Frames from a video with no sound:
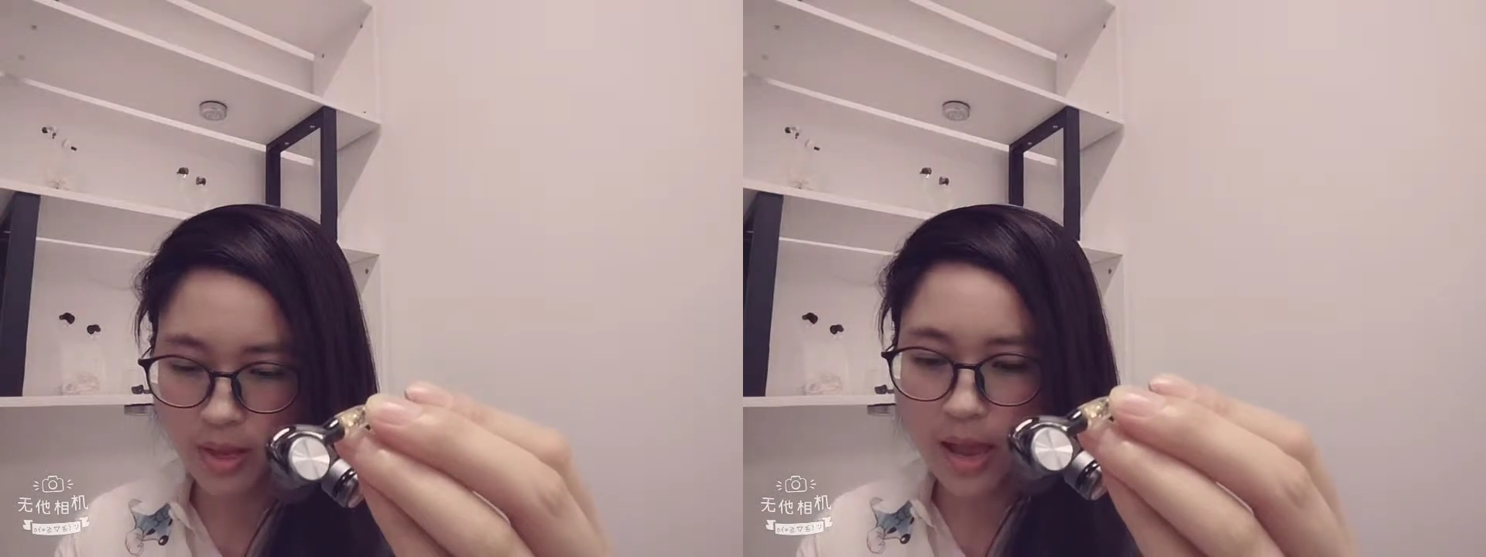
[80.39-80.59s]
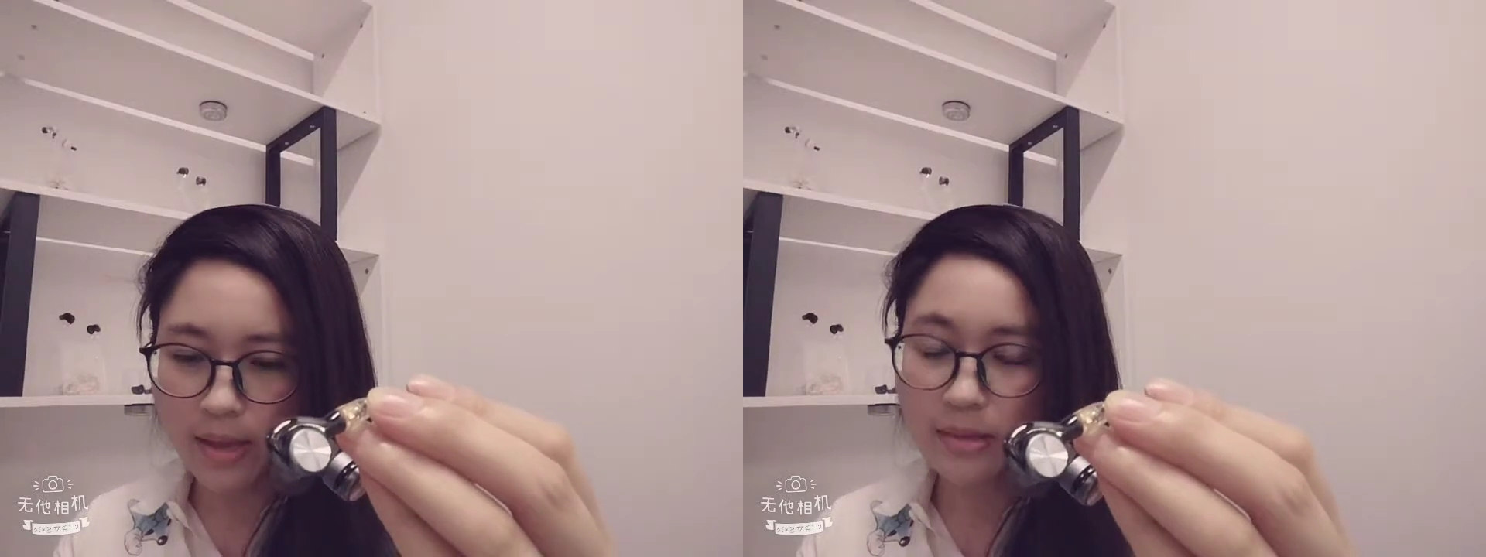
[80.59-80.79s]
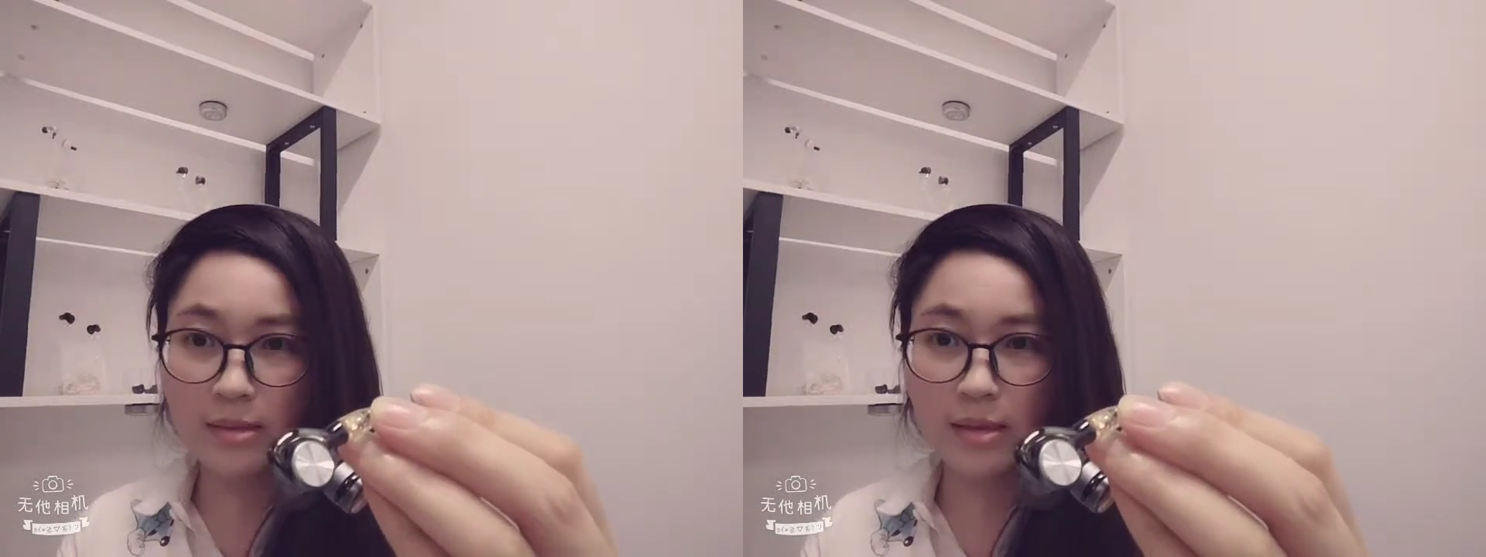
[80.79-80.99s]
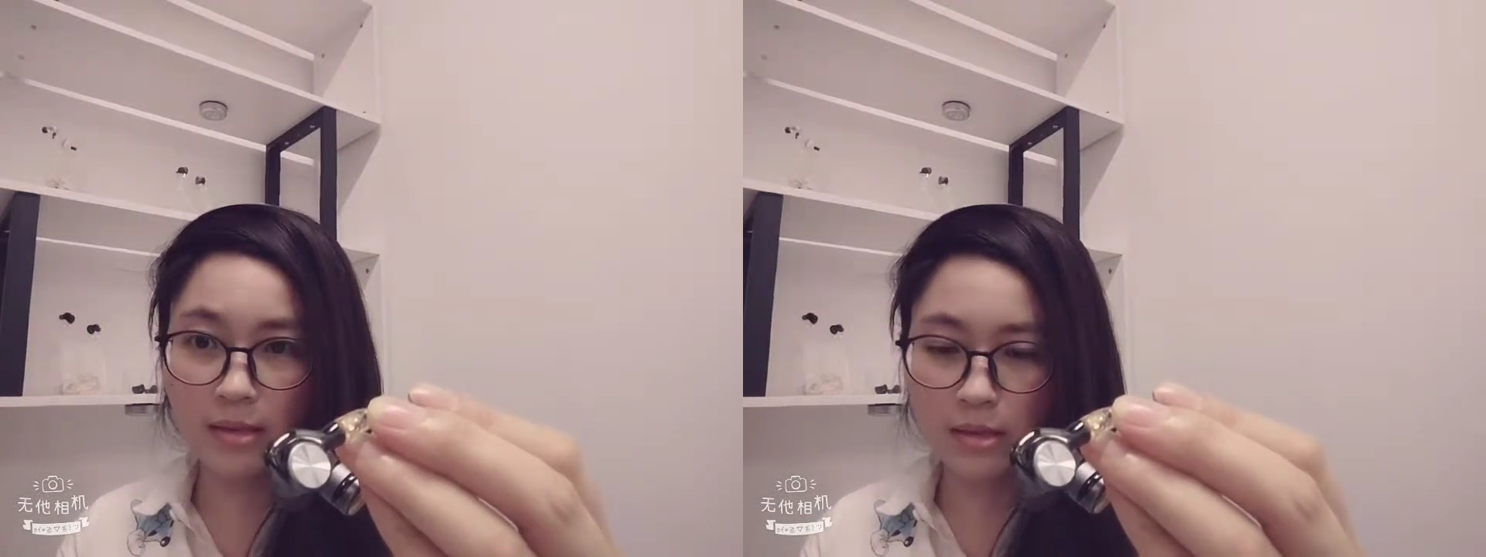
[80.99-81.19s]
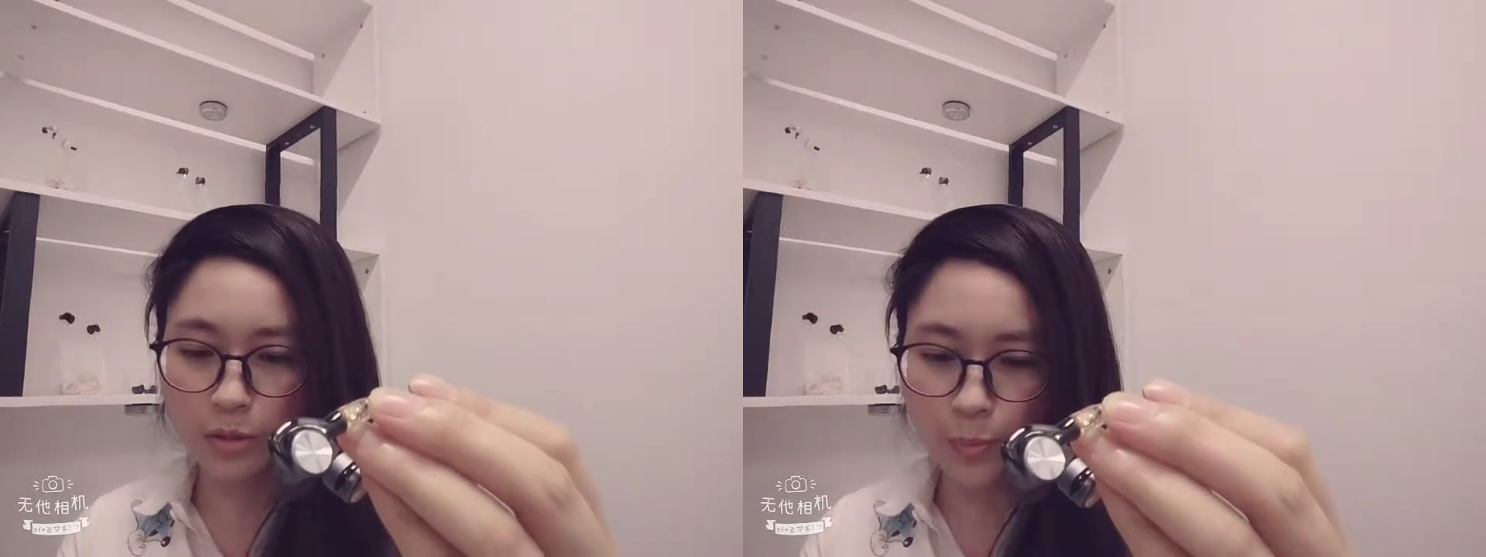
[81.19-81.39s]
and its bass
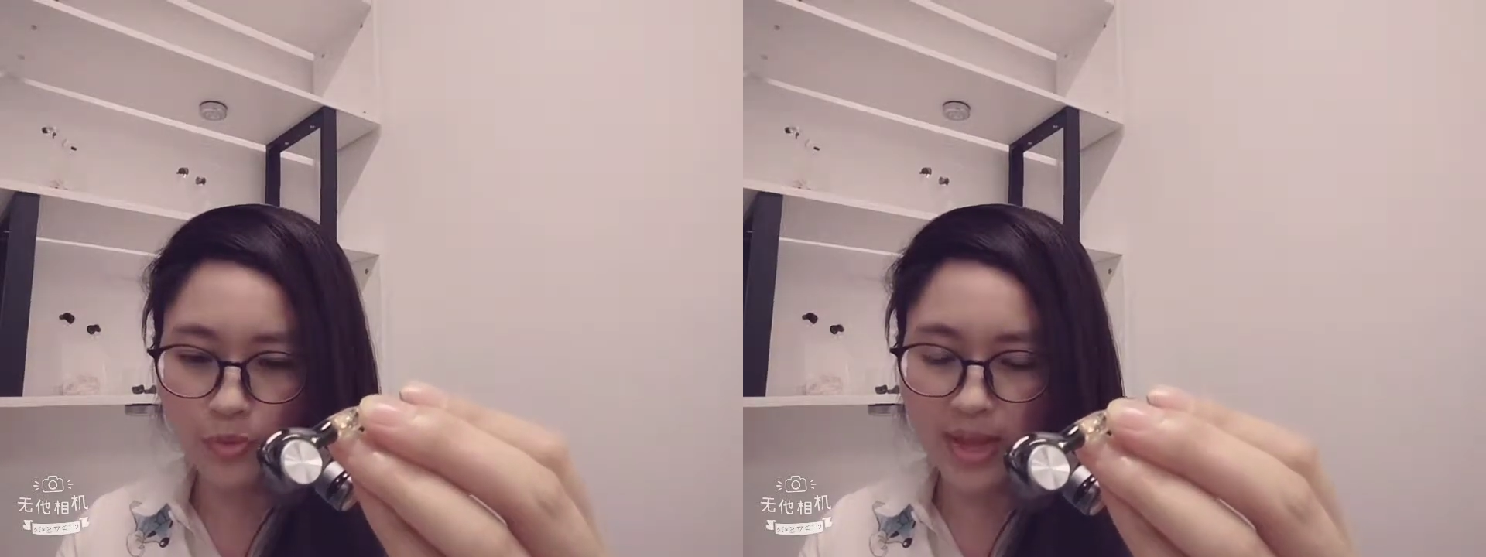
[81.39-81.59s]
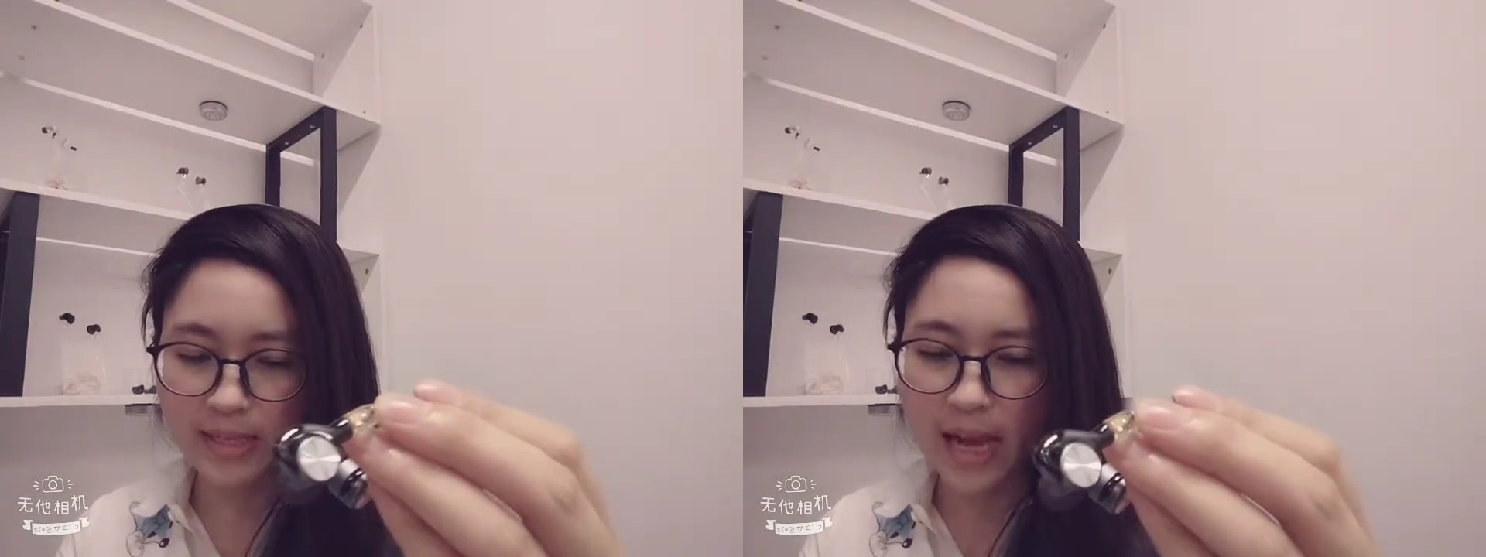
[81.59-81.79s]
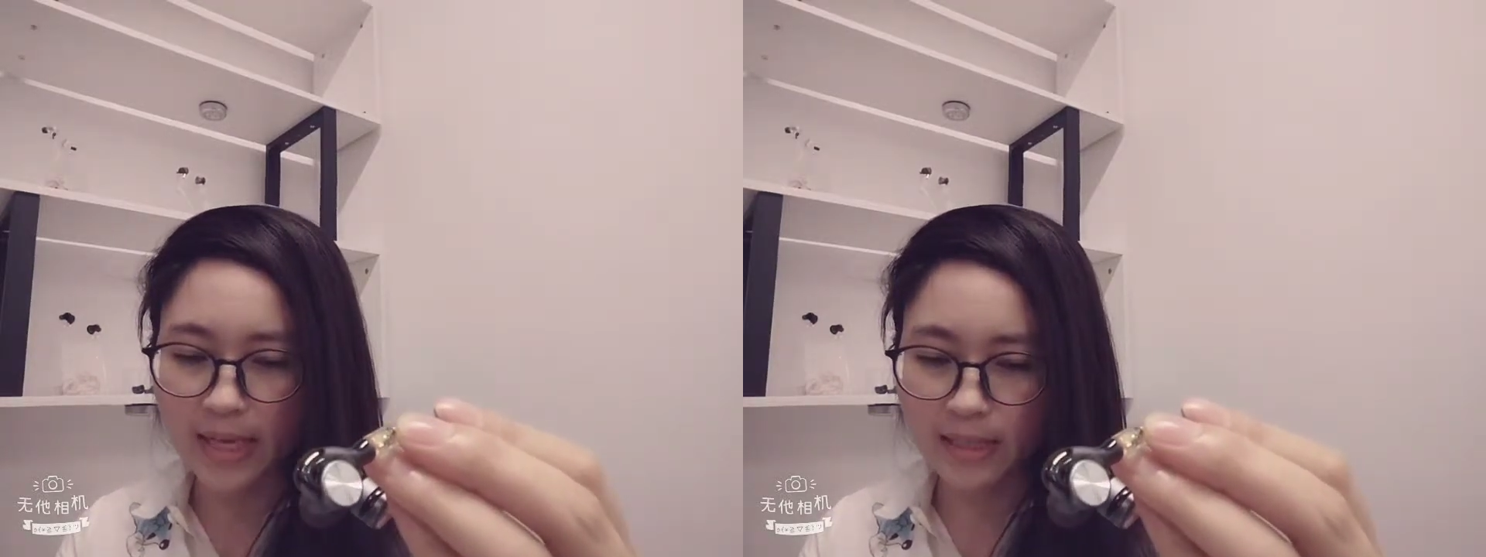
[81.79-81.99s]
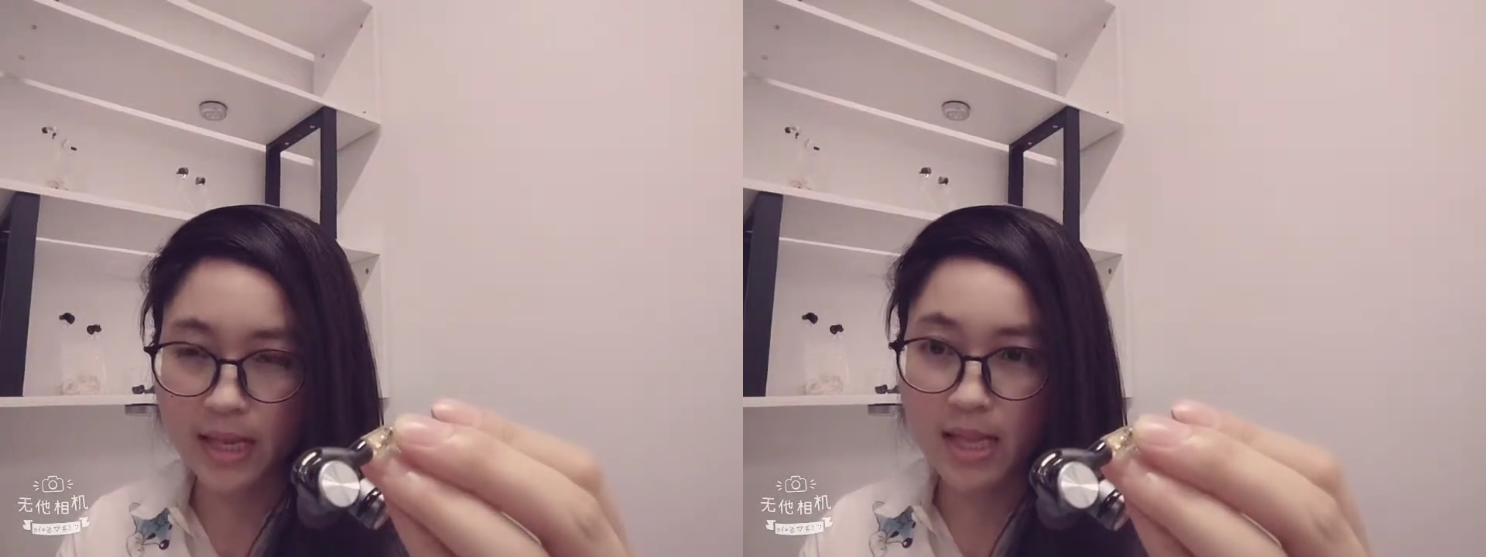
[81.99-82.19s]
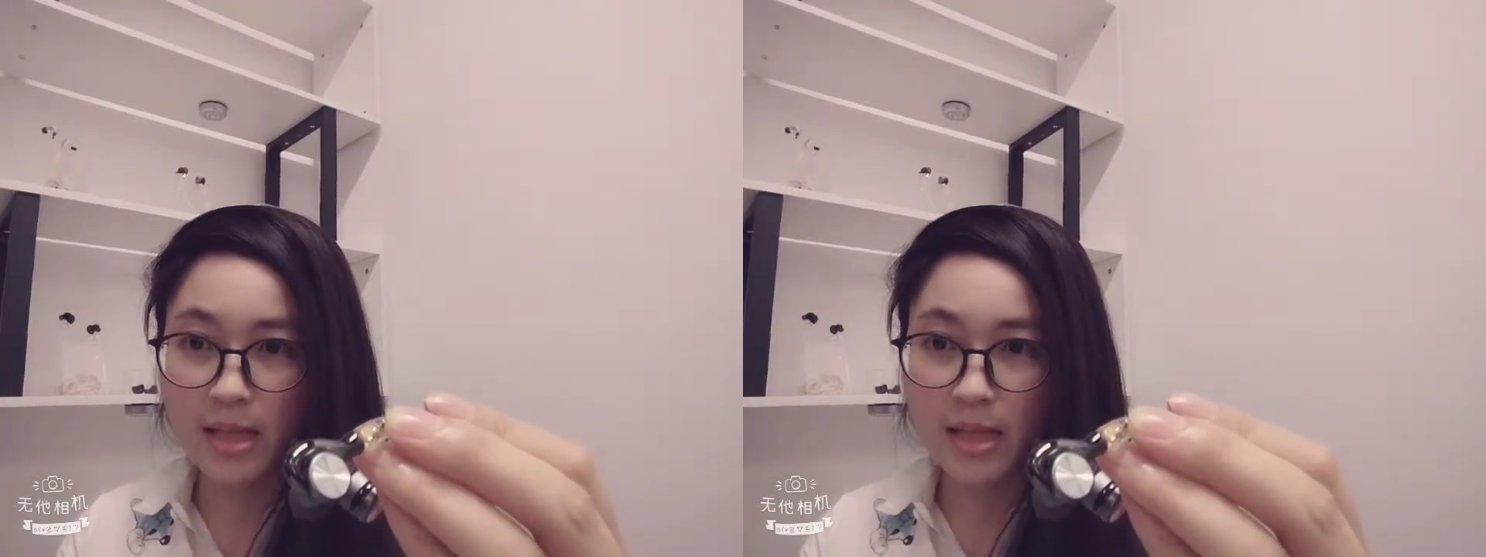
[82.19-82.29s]
is smooth and tight.